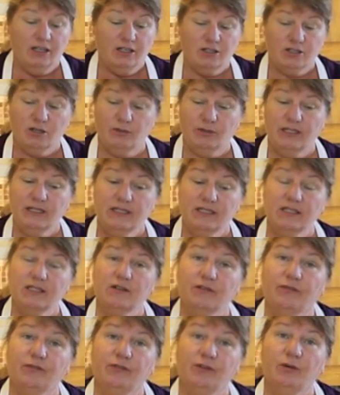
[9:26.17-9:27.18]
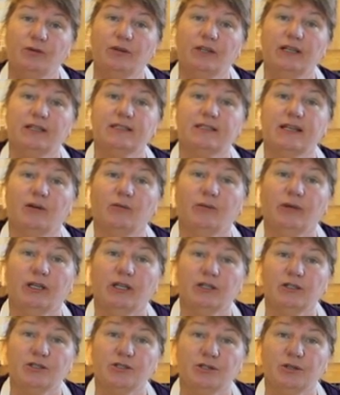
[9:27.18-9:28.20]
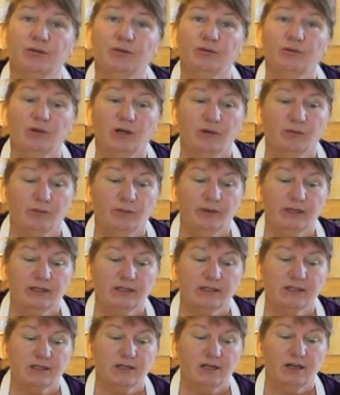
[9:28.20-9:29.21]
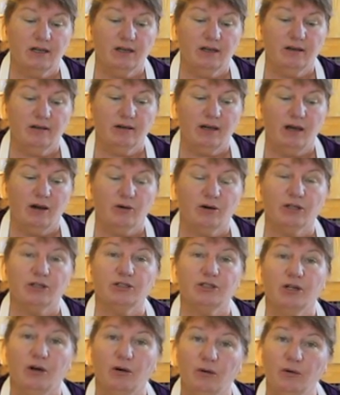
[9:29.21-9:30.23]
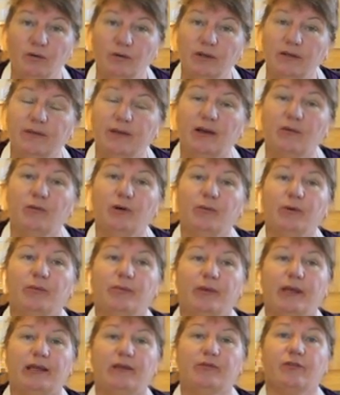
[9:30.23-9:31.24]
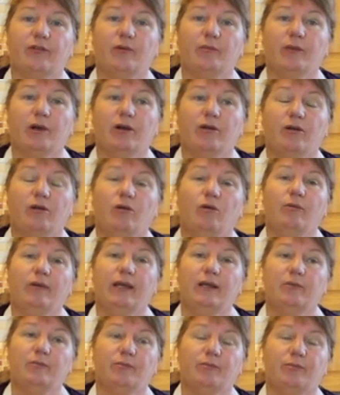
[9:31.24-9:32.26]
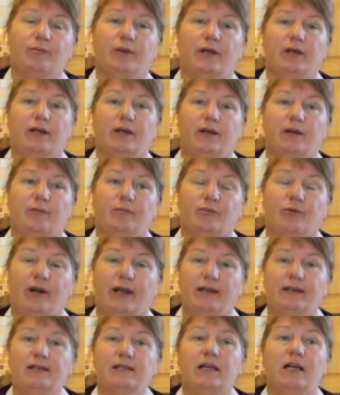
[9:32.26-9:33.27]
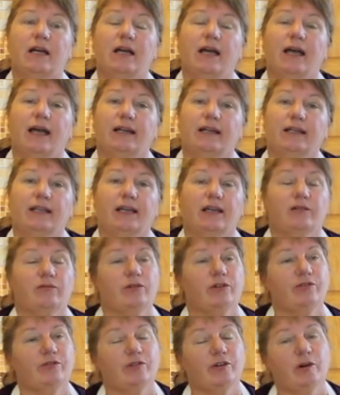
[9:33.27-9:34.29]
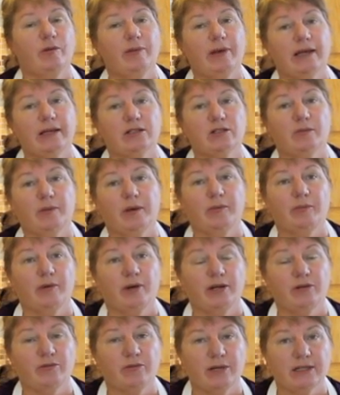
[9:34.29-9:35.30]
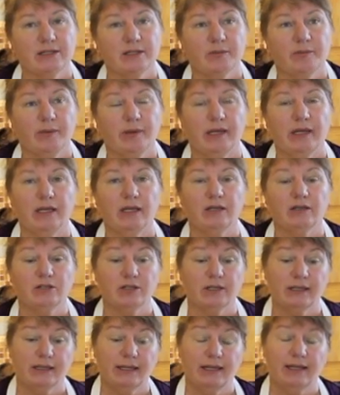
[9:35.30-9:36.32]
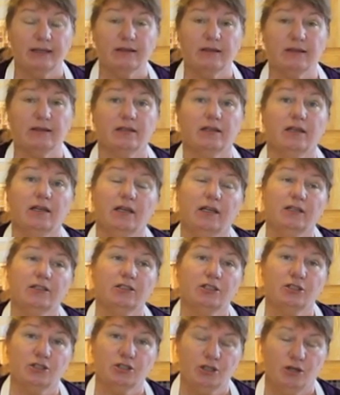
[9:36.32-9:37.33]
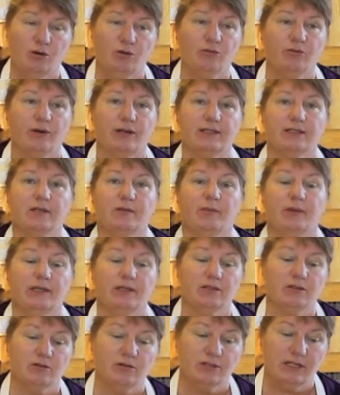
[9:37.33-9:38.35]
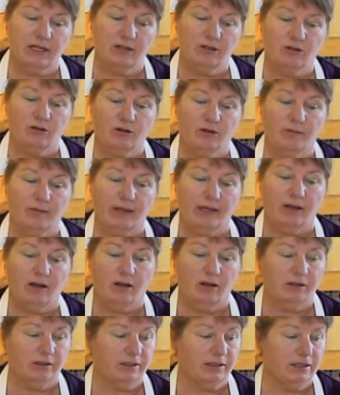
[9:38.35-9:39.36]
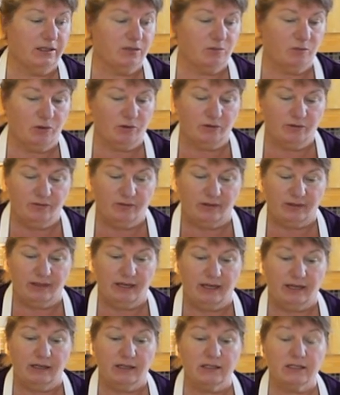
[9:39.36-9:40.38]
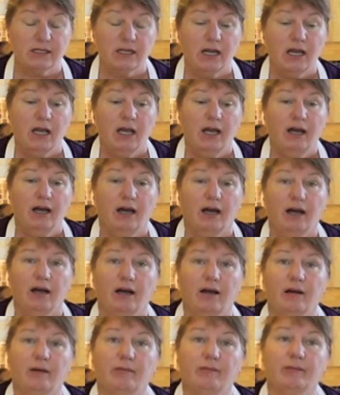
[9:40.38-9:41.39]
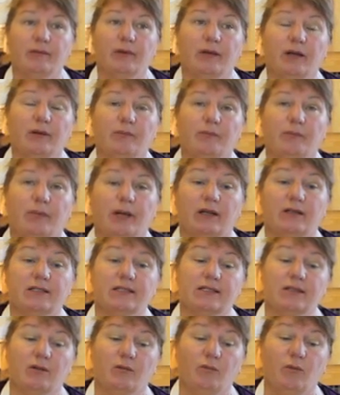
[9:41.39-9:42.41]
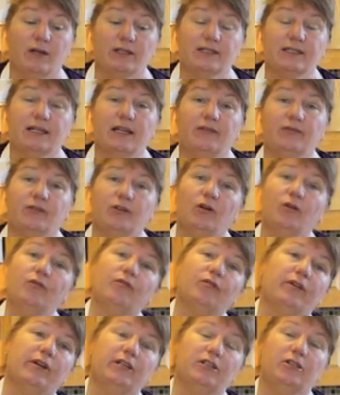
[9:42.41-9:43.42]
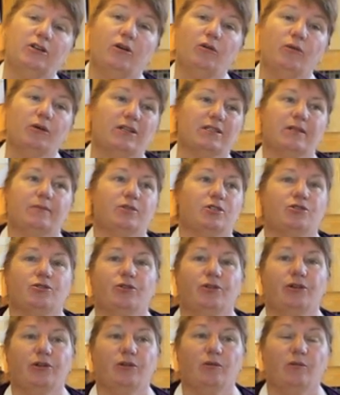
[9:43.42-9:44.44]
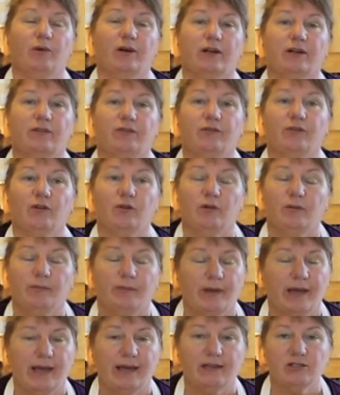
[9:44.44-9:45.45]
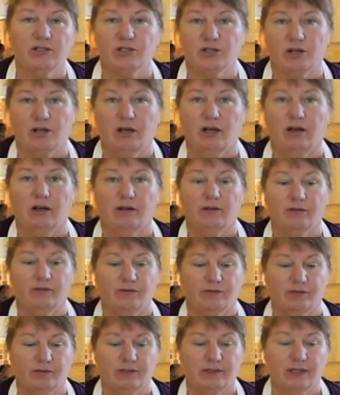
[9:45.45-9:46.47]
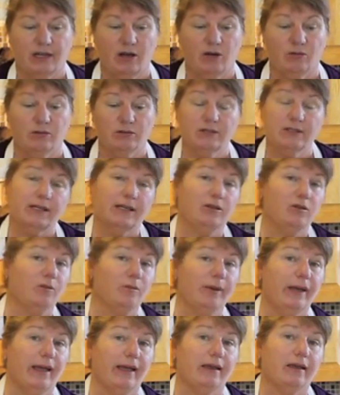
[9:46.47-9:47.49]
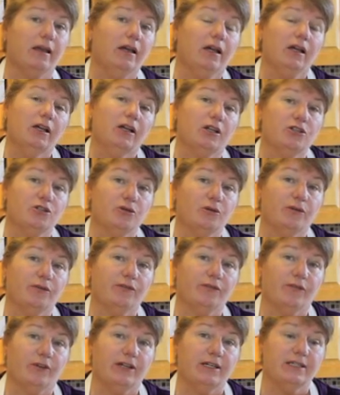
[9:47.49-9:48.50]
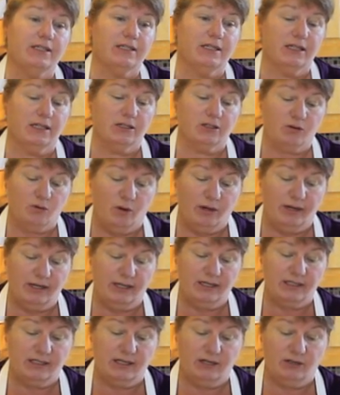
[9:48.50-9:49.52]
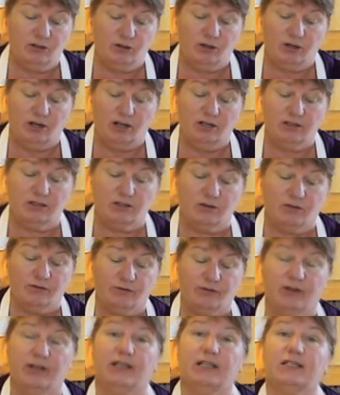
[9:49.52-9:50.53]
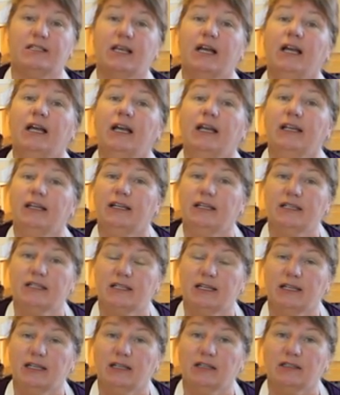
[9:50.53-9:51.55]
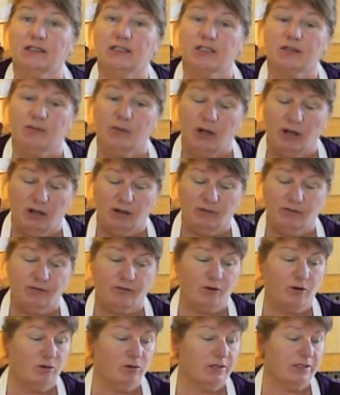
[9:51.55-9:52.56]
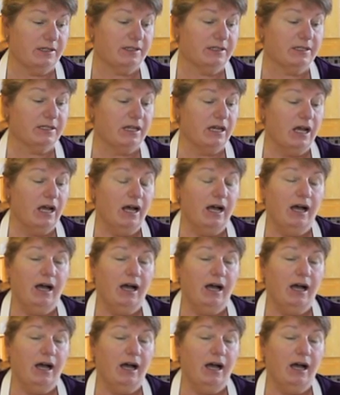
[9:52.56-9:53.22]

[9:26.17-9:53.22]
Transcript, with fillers: So this is a few things that we can do with our dough that we would make from our homemade bread. And again, refer back to my bread recipe to get the dough recipe so that you can make all of these wonderful things. Plus what's left over in dough, because I'm sure you don't want a full batch of Toutons, and you may, because you can freeze these quite easy, and you can also freeze these little small Frozies.